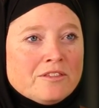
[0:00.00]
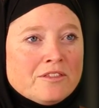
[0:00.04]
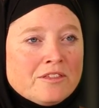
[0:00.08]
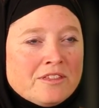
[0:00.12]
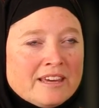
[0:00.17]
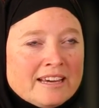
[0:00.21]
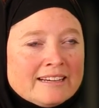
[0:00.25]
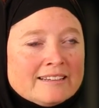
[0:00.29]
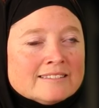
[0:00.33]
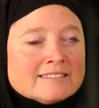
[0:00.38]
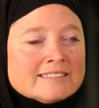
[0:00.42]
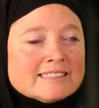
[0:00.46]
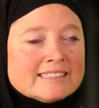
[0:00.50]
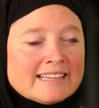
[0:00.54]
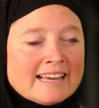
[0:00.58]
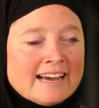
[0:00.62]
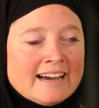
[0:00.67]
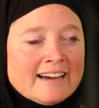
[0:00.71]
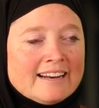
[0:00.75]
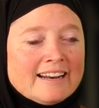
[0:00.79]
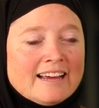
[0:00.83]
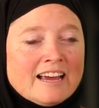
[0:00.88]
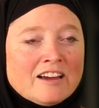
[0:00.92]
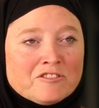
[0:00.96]
things
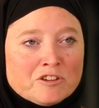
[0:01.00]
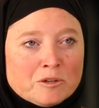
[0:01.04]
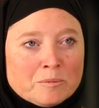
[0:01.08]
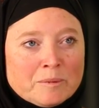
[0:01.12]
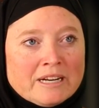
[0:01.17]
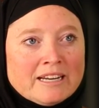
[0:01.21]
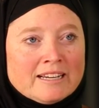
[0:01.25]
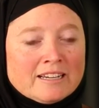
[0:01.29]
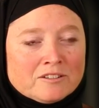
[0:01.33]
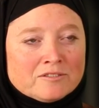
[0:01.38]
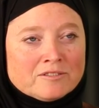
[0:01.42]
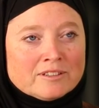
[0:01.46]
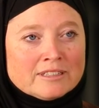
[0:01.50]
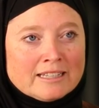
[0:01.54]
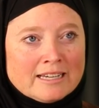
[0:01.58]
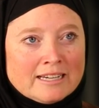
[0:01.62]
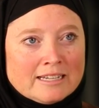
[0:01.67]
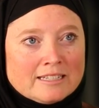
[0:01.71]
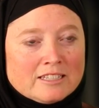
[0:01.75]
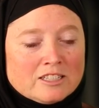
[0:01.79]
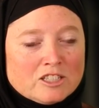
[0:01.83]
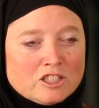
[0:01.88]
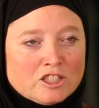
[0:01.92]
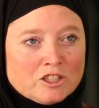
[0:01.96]
that everybody can
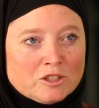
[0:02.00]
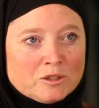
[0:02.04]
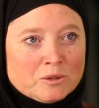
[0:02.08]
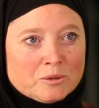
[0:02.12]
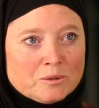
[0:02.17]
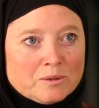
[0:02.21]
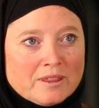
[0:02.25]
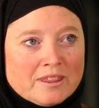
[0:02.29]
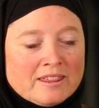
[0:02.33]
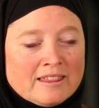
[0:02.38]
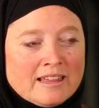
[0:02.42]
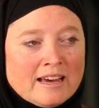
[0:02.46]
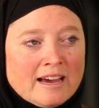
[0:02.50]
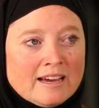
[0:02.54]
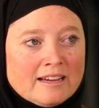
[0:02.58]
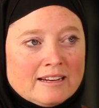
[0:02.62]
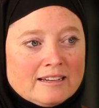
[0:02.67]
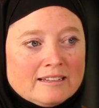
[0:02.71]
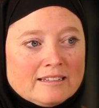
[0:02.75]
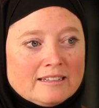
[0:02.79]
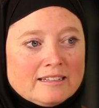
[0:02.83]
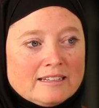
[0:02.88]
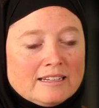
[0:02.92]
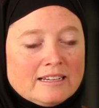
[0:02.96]
relate to
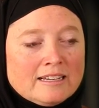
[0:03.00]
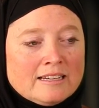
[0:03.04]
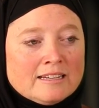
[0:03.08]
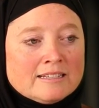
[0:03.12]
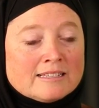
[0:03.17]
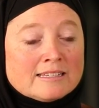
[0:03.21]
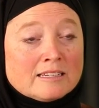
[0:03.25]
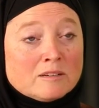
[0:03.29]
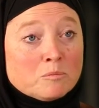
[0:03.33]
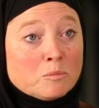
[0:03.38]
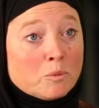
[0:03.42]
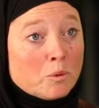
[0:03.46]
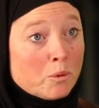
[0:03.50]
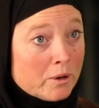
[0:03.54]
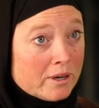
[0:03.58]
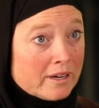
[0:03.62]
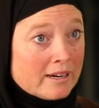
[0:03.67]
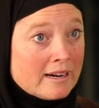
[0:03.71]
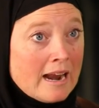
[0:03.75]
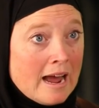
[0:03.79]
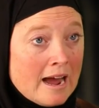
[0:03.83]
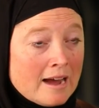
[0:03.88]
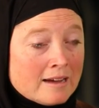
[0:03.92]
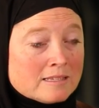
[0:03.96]
that is an
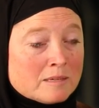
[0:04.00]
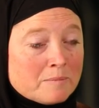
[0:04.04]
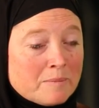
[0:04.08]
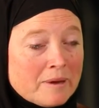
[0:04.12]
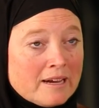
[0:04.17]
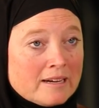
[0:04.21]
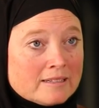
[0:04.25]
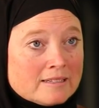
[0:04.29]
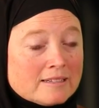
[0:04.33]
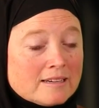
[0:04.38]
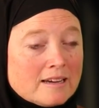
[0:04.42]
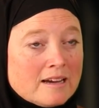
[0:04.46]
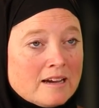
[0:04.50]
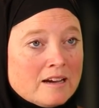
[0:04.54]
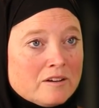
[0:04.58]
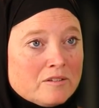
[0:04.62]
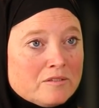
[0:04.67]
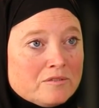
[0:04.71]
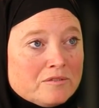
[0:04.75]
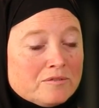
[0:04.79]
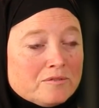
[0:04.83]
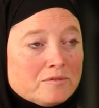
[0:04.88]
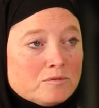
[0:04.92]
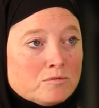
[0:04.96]
important aspect
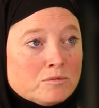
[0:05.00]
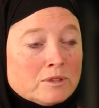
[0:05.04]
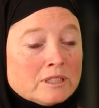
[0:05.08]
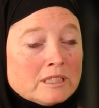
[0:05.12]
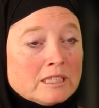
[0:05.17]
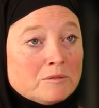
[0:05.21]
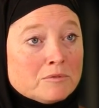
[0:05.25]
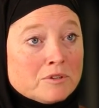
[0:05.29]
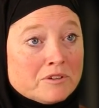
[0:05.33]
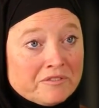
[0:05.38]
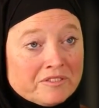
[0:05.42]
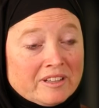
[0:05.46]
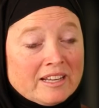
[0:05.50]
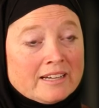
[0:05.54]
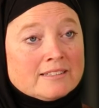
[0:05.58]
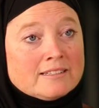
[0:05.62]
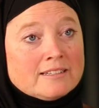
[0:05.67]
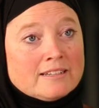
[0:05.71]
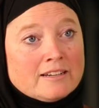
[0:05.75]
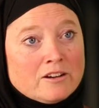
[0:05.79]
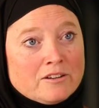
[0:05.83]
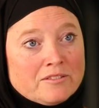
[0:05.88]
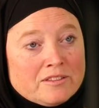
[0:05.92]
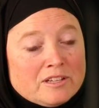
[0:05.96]
of really
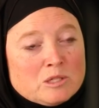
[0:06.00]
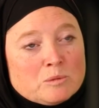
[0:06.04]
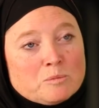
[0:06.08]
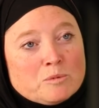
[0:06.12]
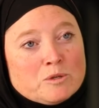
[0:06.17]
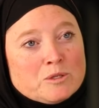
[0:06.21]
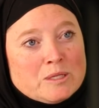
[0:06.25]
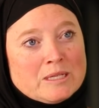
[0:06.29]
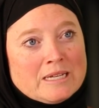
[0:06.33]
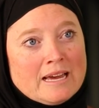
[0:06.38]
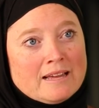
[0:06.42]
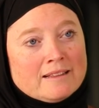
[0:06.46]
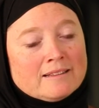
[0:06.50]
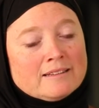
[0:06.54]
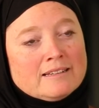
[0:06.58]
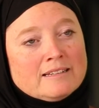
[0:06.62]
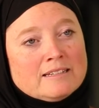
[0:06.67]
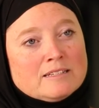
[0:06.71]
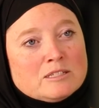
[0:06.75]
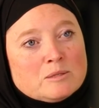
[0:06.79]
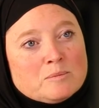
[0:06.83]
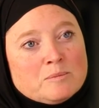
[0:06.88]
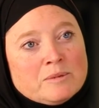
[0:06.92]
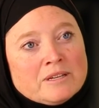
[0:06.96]
reflecting on these
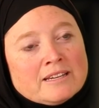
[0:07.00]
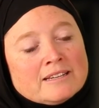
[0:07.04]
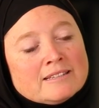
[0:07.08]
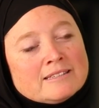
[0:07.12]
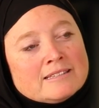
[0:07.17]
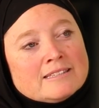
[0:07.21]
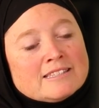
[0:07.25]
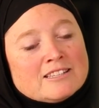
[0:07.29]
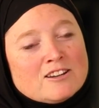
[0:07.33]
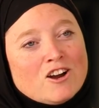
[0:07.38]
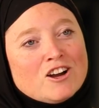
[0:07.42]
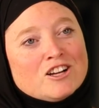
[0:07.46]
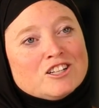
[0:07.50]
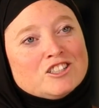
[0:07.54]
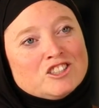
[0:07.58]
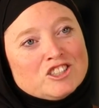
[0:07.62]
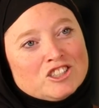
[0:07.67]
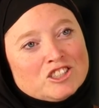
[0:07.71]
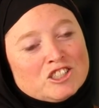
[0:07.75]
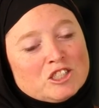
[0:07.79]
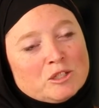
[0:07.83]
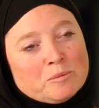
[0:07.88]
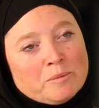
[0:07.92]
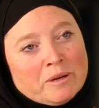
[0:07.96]
personalities because it's not
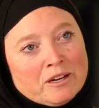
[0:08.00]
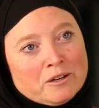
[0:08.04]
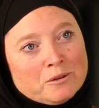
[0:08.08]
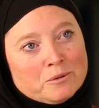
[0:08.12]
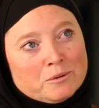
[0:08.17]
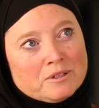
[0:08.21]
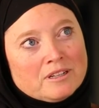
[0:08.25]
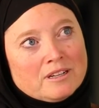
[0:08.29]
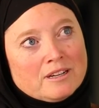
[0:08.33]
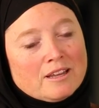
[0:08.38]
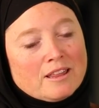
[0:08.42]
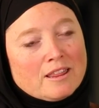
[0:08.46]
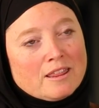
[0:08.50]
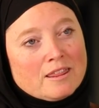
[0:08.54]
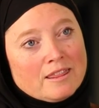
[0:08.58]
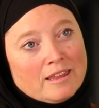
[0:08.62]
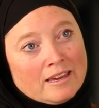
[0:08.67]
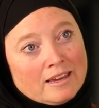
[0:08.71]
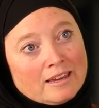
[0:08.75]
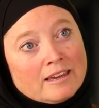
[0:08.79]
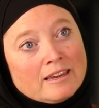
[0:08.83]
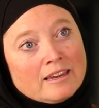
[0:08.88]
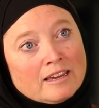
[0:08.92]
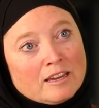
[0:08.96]
just about
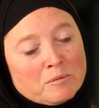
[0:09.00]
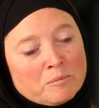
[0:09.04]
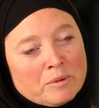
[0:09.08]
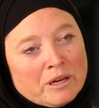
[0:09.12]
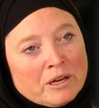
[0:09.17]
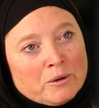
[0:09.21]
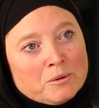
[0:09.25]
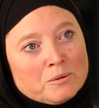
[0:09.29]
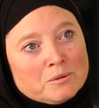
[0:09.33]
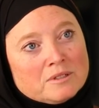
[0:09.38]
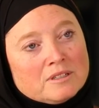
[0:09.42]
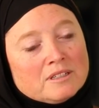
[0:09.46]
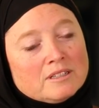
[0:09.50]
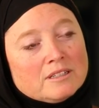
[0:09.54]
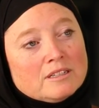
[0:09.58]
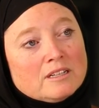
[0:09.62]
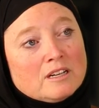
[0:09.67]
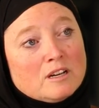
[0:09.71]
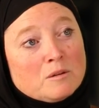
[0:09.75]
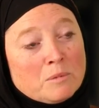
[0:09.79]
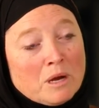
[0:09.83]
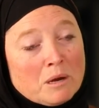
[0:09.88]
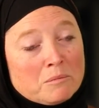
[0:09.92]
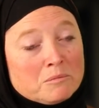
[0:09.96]
thinking about
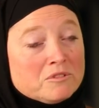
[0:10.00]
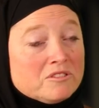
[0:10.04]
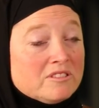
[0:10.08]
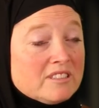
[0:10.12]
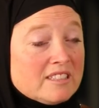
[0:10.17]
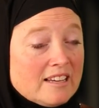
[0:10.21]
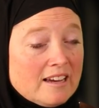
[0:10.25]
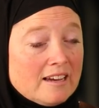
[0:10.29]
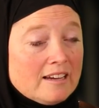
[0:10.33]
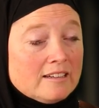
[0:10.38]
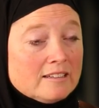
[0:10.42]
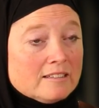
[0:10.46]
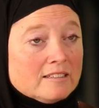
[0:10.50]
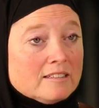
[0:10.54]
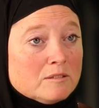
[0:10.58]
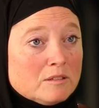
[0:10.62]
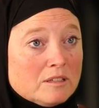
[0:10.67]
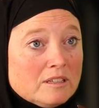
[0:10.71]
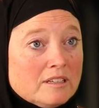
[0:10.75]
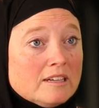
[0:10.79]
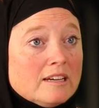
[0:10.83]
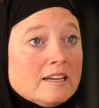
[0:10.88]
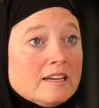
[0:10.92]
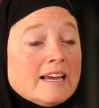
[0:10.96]
Imam Hussein,
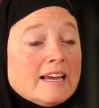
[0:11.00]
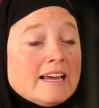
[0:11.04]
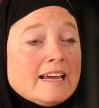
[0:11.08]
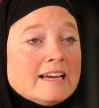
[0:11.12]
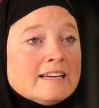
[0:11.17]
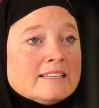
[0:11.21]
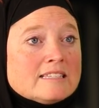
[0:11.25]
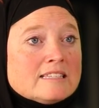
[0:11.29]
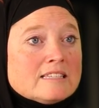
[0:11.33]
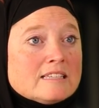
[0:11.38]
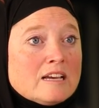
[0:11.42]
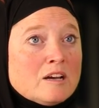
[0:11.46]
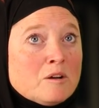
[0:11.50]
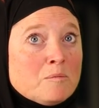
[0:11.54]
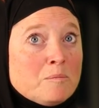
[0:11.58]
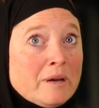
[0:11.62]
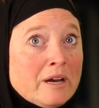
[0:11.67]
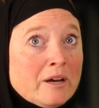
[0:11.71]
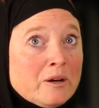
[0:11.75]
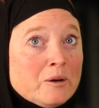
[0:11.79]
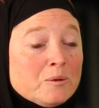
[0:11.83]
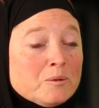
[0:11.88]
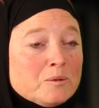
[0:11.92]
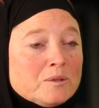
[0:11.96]
it's
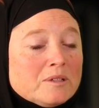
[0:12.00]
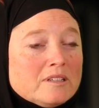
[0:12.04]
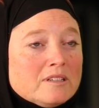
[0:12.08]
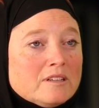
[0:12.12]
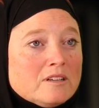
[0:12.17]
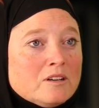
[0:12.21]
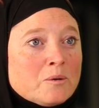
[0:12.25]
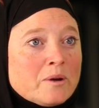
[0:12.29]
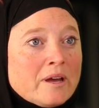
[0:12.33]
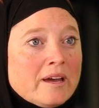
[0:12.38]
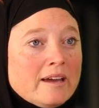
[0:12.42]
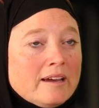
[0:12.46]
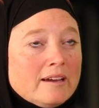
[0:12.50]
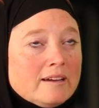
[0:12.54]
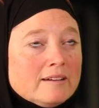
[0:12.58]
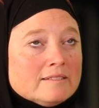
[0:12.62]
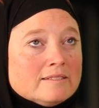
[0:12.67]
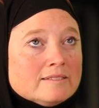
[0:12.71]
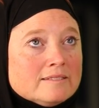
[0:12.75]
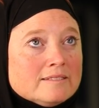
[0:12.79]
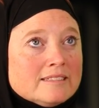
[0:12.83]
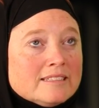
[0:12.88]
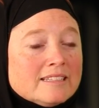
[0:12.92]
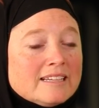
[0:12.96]
about,
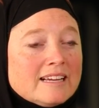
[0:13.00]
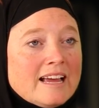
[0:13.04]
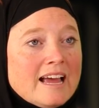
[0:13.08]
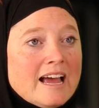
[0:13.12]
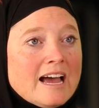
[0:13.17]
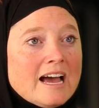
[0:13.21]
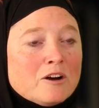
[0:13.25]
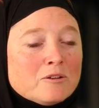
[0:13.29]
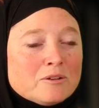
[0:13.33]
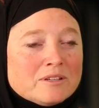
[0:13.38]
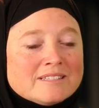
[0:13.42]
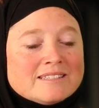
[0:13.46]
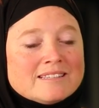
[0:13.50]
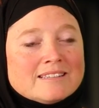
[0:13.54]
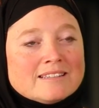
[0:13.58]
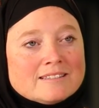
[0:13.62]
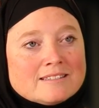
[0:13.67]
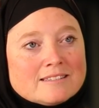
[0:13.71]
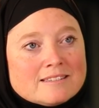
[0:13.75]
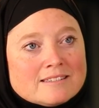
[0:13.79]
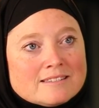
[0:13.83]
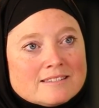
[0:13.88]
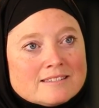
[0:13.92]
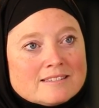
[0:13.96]
okay, how does
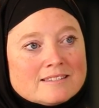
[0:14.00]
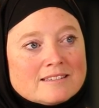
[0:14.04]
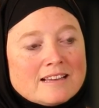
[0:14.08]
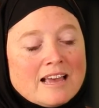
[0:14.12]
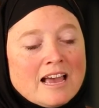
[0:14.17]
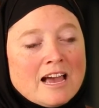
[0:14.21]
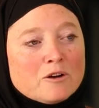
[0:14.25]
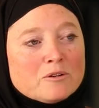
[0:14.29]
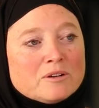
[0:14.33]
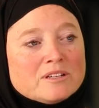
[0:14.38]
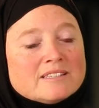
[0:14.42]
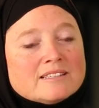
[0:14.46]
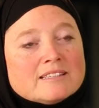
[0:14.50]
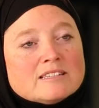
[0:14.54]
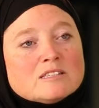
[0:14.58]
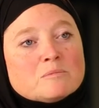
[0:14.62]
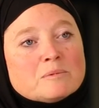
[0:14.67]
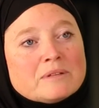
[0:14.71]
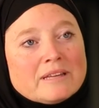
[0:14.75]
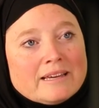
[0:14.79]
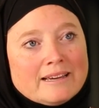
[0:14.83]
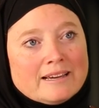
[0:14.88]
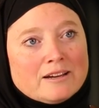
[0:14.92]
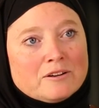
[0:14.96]
this, how does
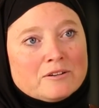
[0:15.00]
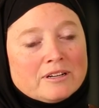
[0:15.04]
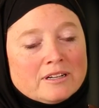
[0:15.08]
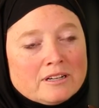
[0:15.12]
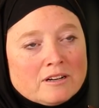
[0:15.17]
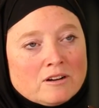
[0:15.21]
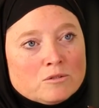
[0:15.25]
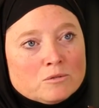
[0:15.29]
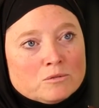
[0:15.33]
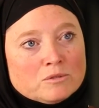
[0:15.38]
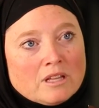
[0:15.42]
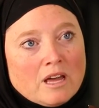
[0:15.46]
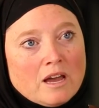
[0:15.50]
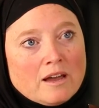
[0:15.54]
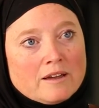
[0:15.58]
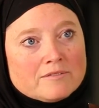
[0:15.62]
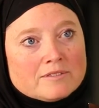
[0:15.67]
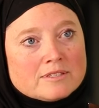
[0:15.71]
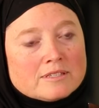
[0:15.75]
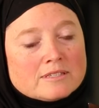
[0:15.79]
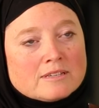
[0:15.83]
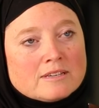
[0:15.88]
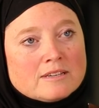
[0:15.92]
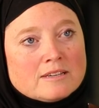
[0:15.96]
this play out in our own
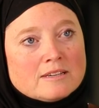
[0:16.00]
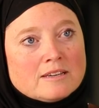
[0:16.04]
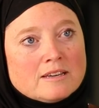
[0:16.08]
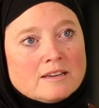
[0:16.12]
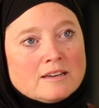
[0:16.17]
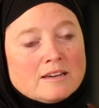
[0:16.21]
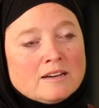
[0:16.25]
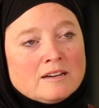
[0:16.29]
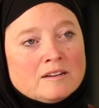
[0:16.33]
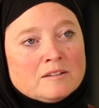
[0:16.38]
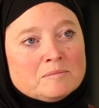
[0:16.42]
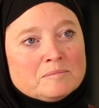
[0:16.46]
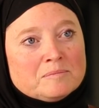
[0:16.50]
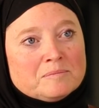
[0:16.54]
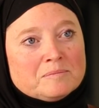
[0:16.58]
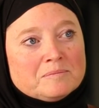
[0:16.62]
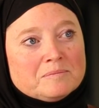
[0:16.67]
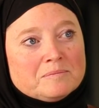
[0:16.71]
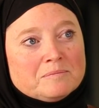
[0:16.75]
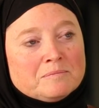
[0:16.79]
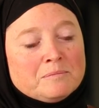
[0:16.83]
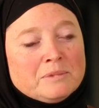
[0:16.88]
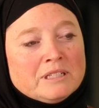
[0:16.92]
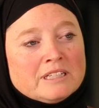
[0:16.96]
lives?
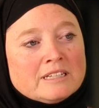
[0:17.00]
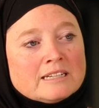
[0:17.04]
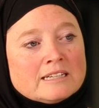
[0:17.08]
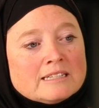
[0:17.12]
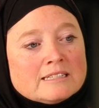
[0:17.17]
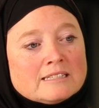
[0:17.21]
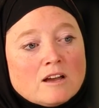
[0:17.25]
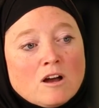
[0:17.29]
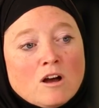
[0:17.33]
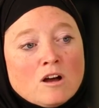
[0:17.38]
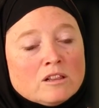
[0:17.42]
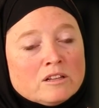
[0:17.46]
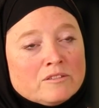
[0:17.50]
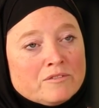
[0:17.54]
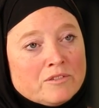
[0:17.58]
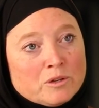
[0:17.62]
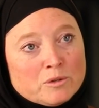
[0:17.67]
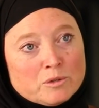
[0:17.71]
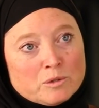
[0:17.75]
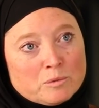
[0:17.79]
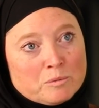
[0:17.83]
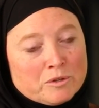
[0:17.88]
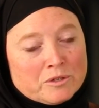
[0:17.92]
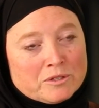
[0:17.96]
Um, because all of
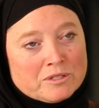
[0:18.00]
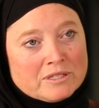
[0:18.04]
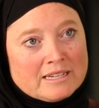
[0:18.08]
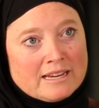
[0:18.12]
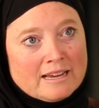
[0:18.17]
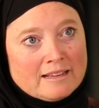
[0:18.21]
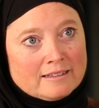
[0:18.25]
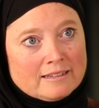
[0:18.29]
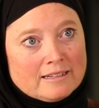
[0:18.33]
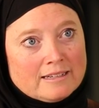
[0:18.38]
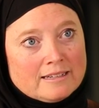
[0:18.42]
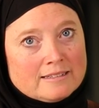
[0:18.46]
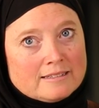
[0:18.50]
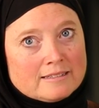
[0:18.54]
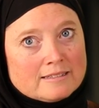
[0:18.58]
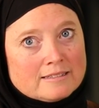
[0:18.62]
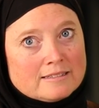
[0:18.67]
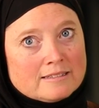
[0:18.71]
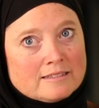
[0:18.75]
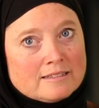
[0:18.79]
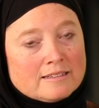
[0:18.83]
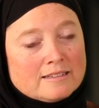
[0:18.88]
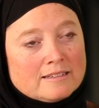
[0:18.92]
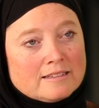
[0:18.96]
those
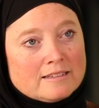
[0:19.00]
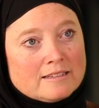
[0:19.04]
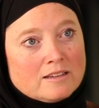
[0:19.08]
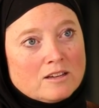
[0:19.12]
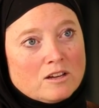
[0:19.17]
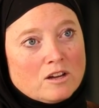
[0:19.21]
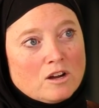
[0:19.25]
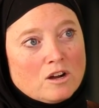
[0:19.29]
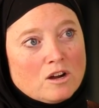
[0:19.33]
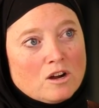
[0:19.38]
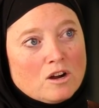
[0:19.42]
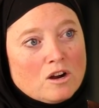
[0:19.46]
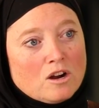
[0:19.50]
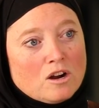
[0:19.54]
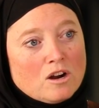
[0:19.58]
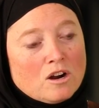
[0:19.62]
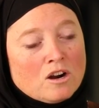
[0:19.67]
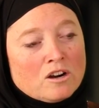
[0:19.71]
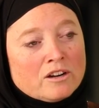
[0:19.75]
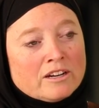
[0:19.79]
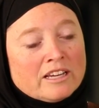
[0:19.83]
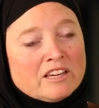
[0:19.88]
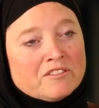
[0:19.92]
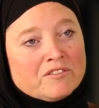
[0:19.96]
personalities
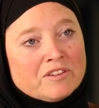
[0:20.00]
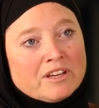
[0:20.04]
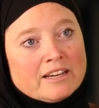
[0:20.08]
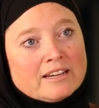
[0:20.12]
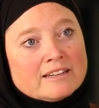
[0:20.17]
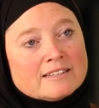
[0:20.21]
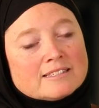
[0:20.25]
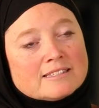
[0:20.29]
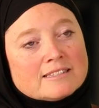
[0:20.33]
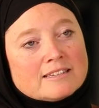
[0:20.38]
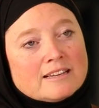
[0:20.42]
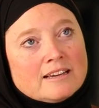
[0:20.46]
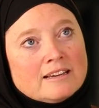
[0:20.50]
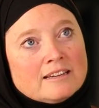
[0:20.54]
are giving us